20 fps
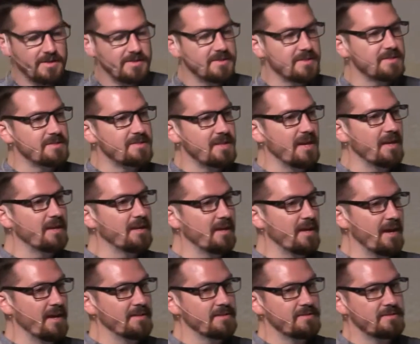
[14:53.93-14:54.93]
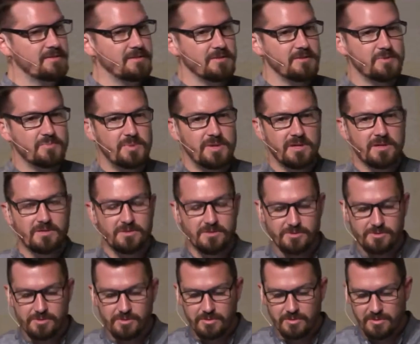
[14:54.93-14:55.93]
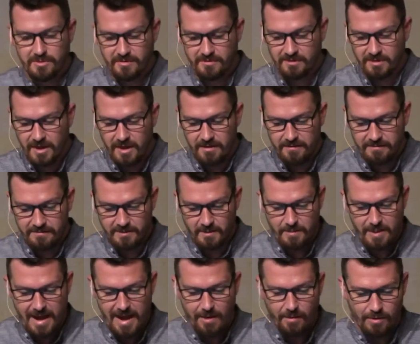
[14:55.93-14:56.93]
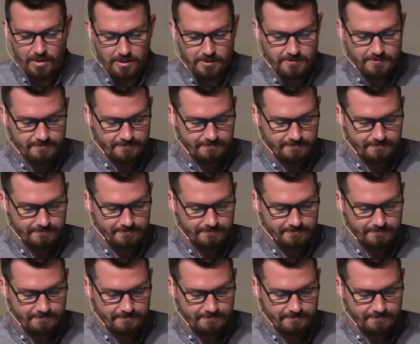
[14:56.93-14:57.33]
To stand against and speak the truth of love to power